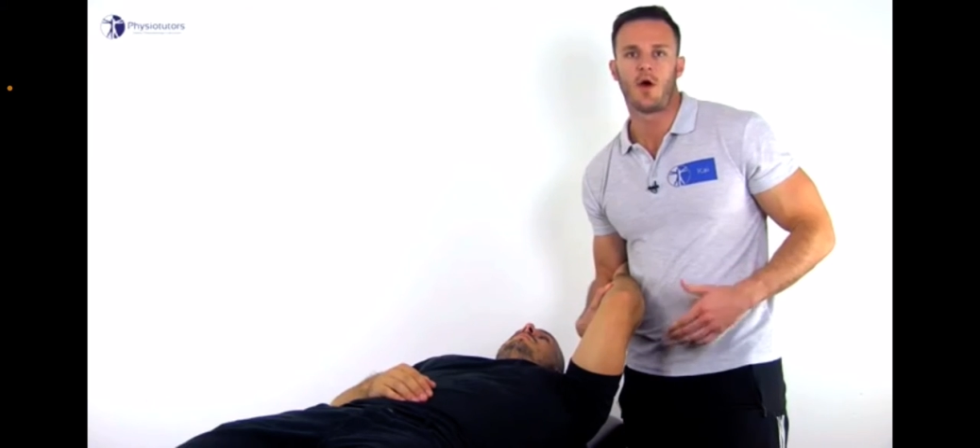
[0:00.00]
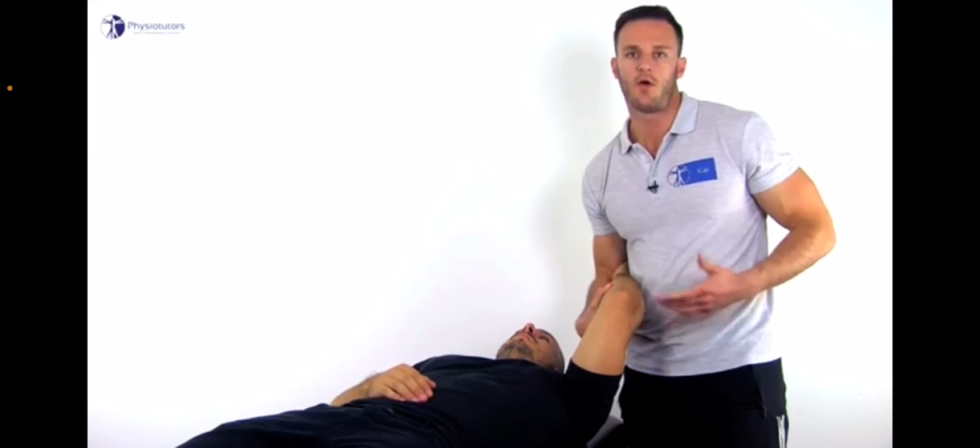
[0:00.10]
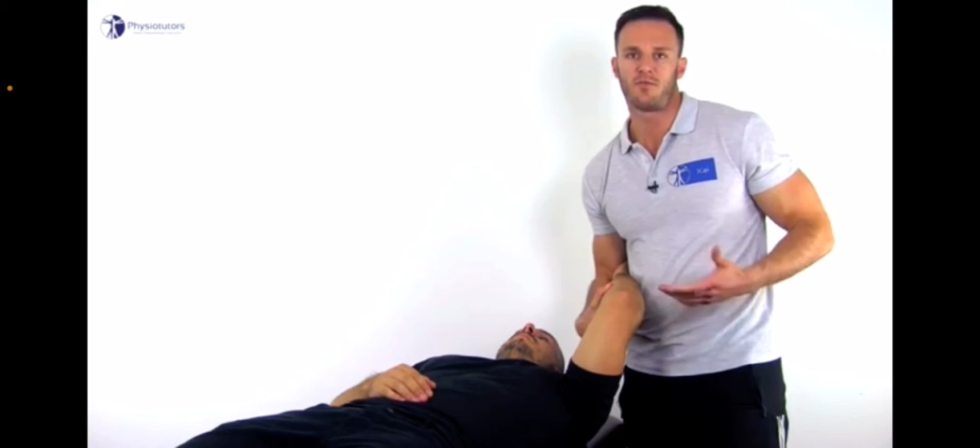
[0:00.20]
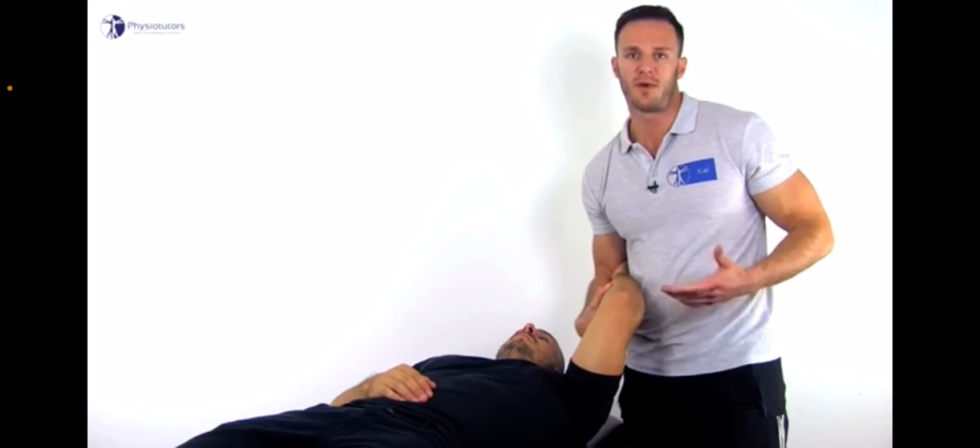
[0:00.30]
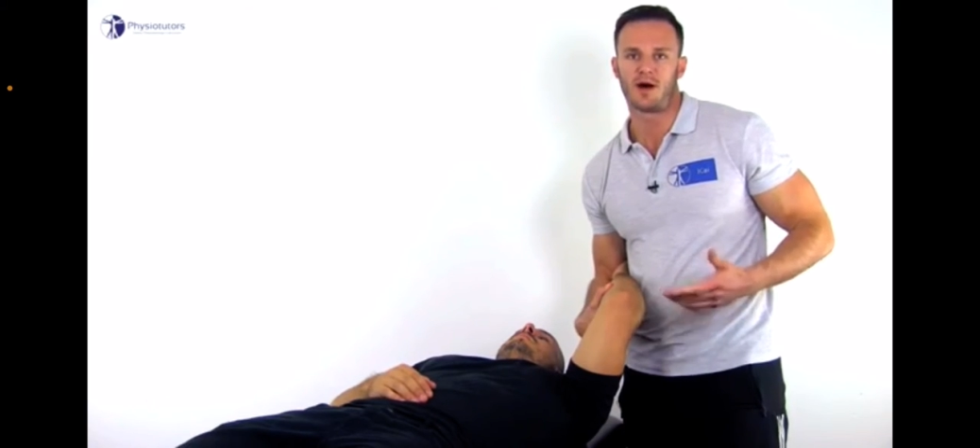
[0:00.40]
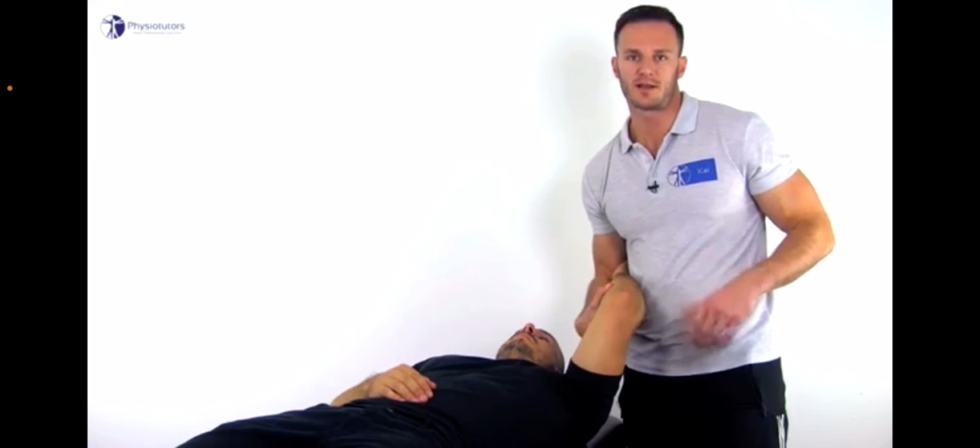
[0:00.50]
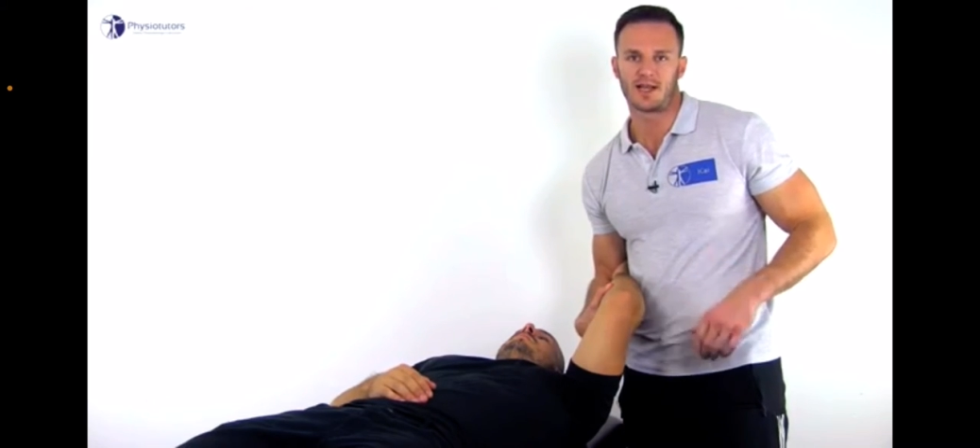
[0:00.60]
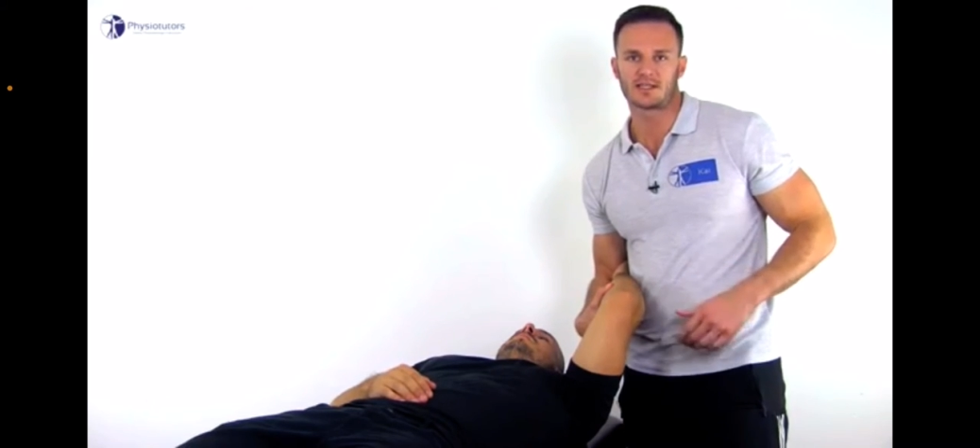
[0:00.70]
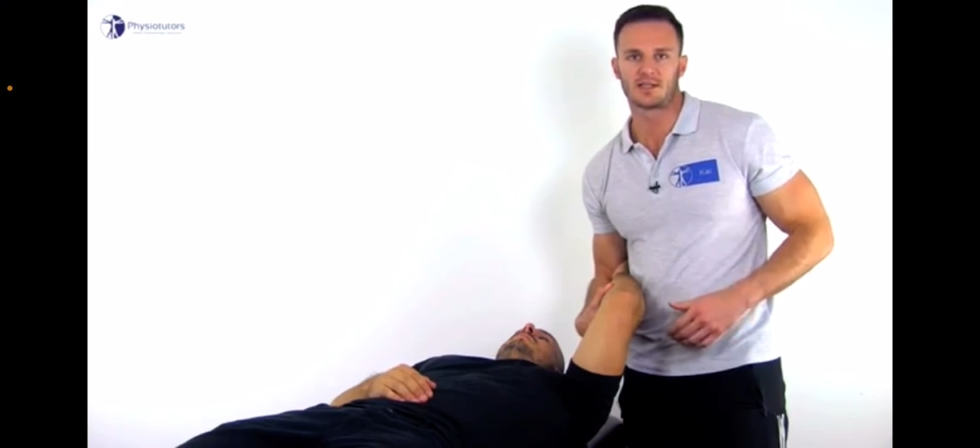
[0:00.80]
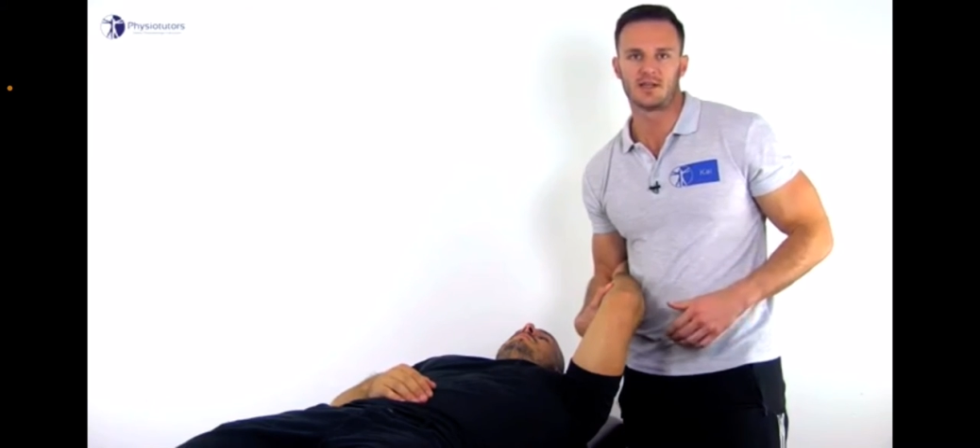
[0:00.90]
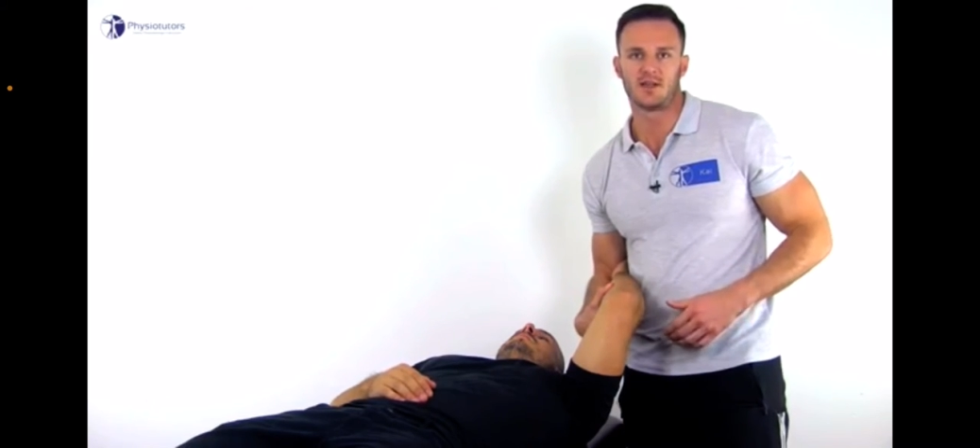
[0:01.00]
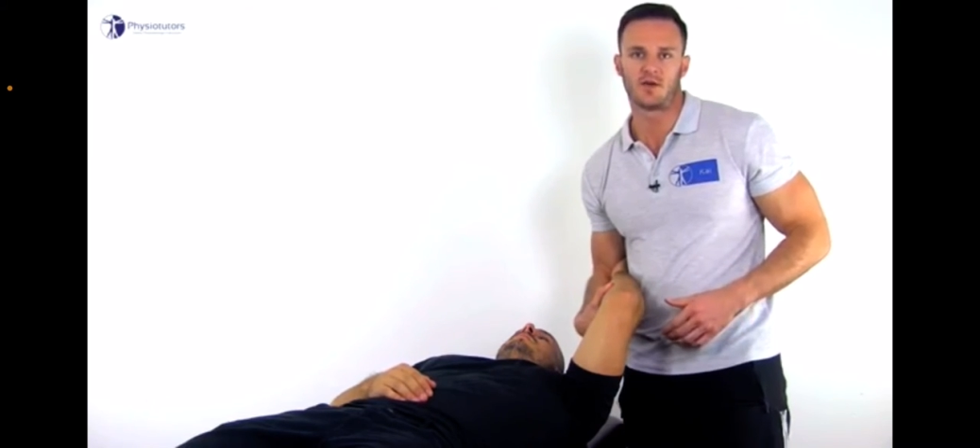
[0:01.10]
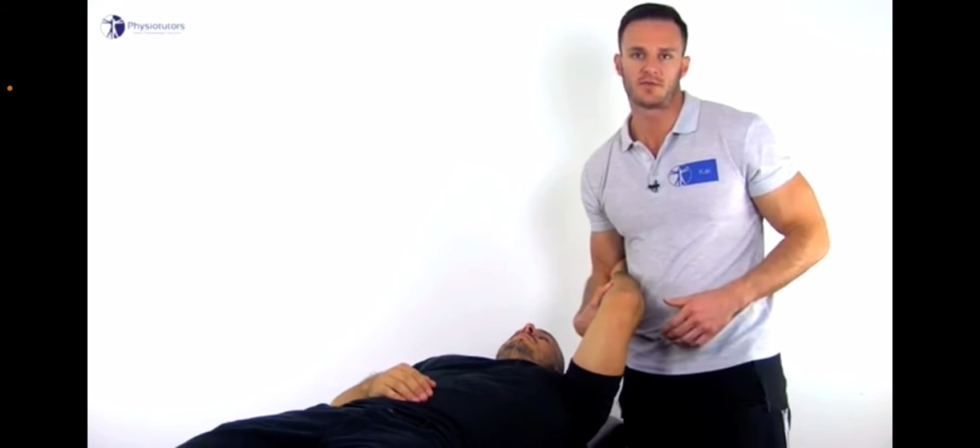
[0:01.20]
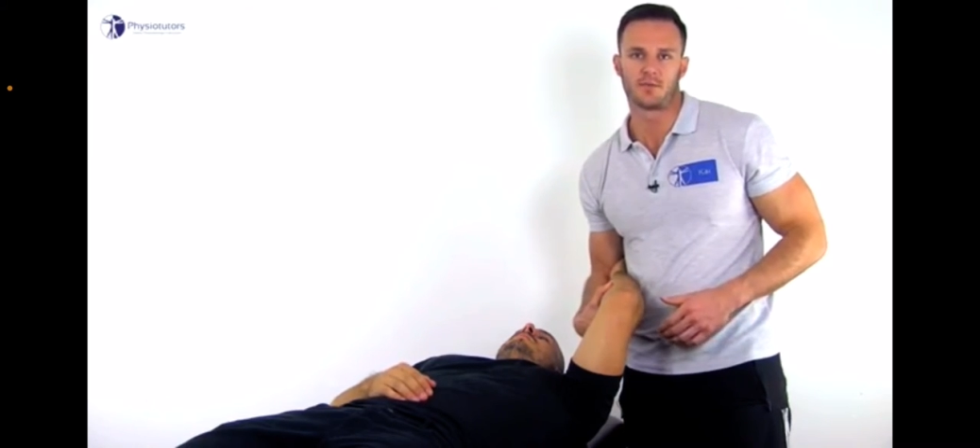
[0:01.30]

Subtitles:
of marked laxity of